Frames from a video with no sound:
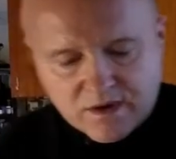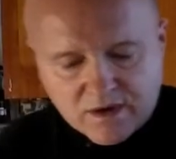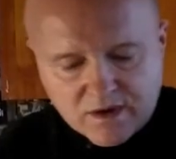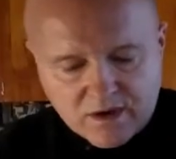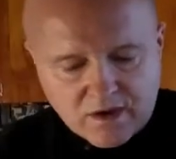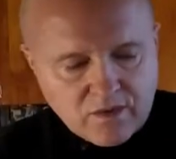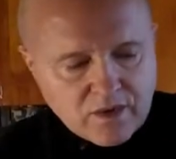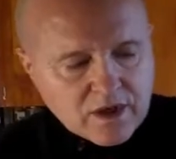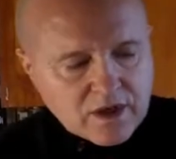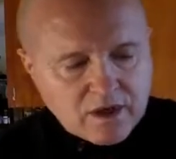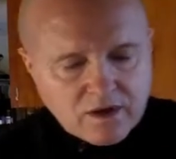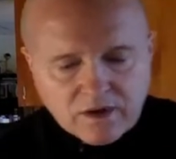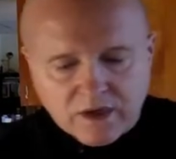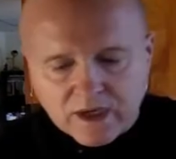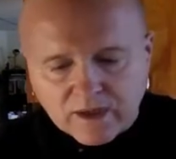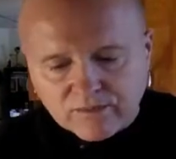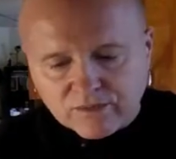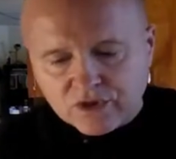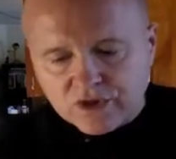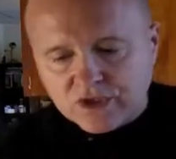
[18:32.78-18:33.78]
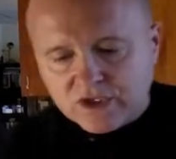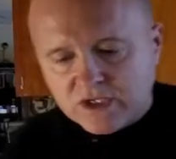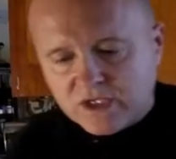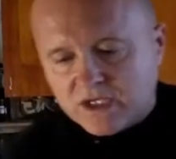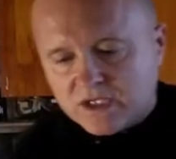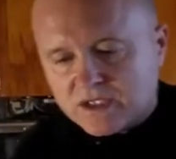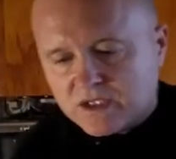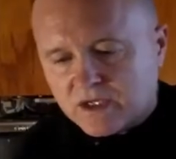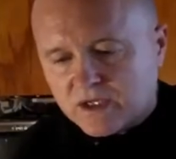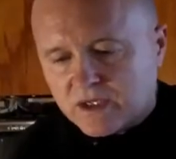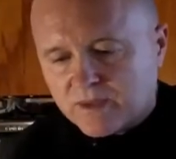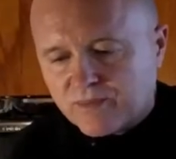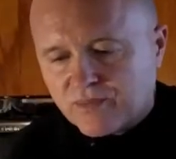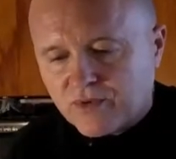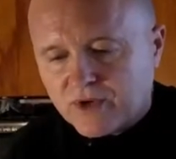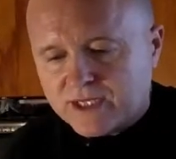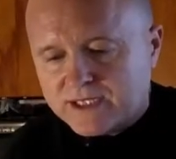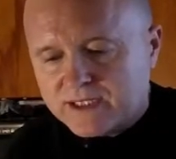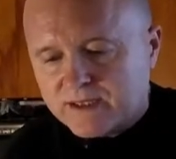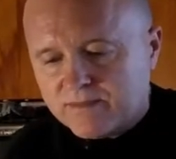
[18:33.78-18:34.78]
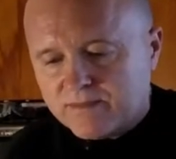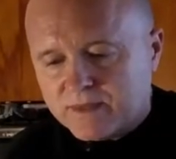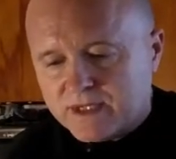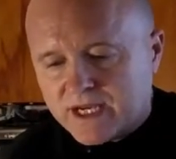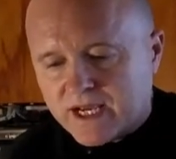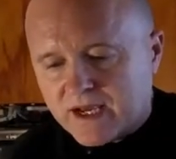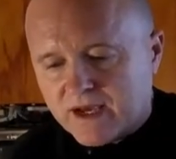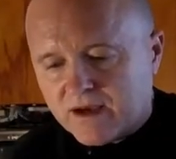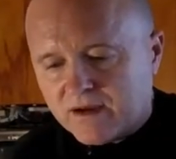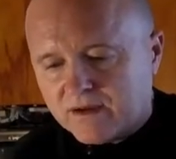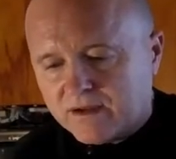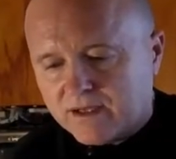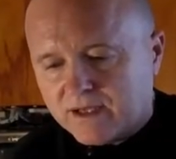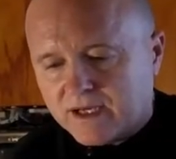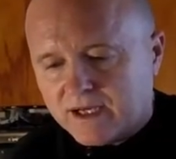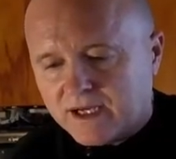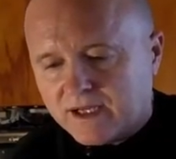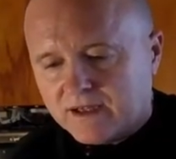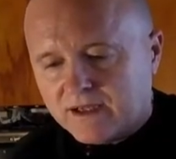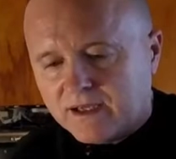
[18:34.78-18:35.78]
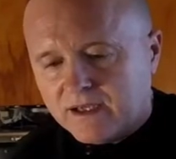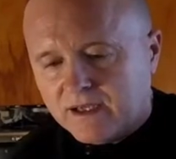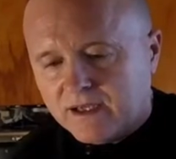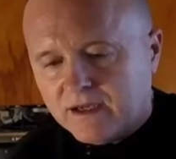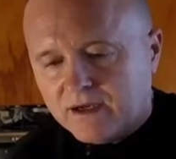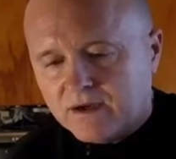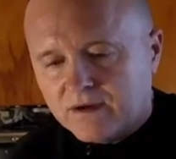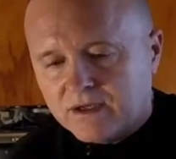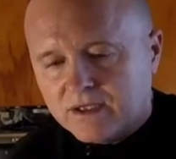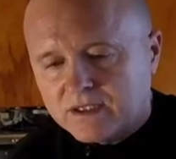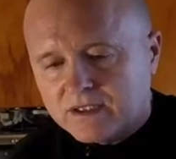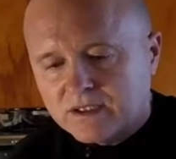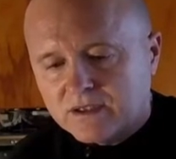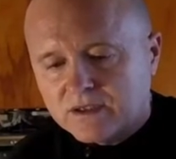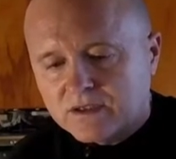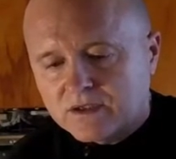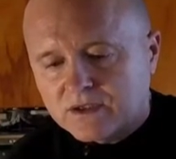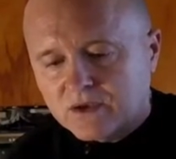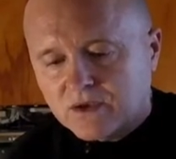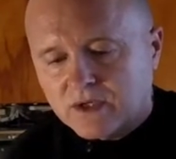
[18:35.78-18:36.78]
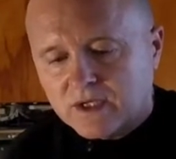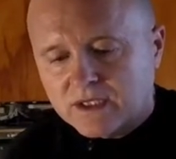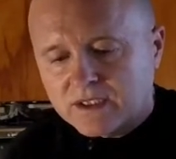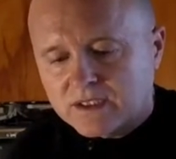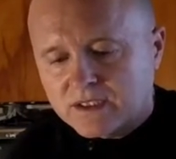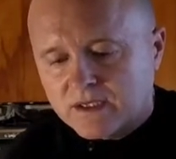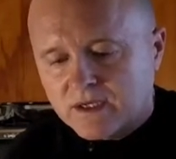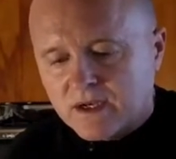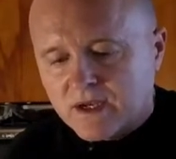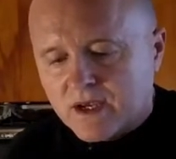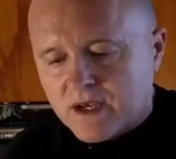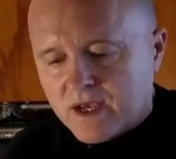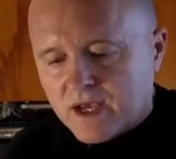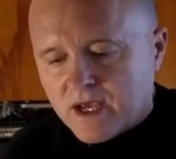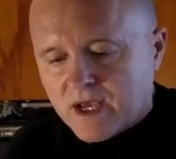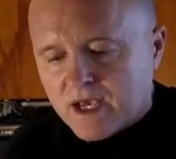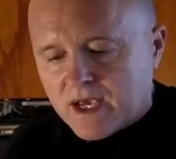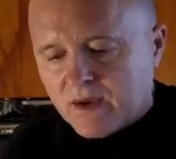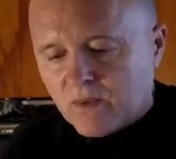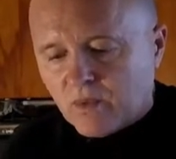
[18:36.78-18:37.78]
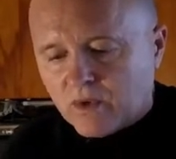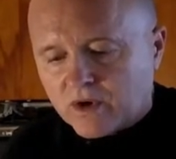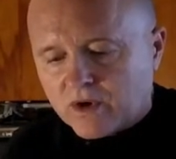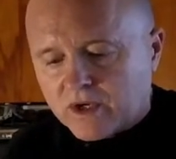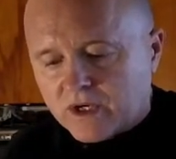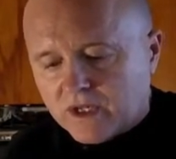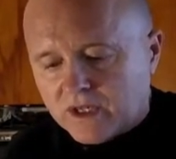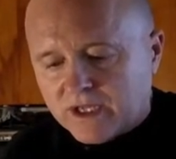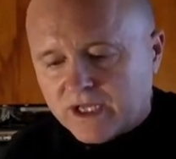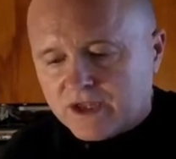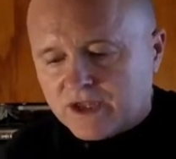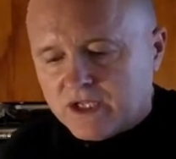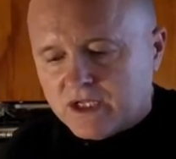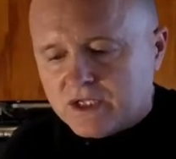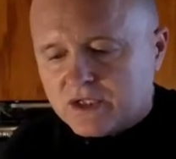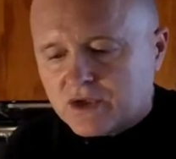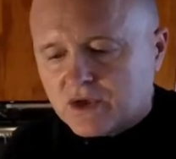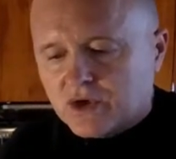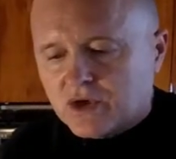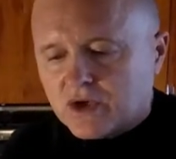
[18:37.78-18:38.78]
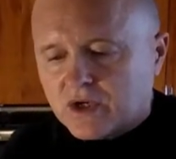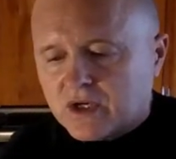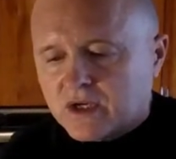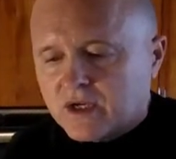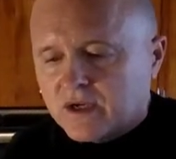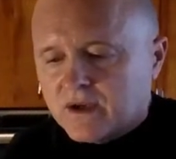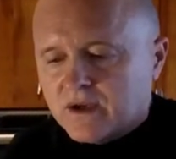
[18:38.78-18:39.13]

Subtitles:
There we go, and I'm just going to press them down lightly here into the sauce, and we're going to let these cook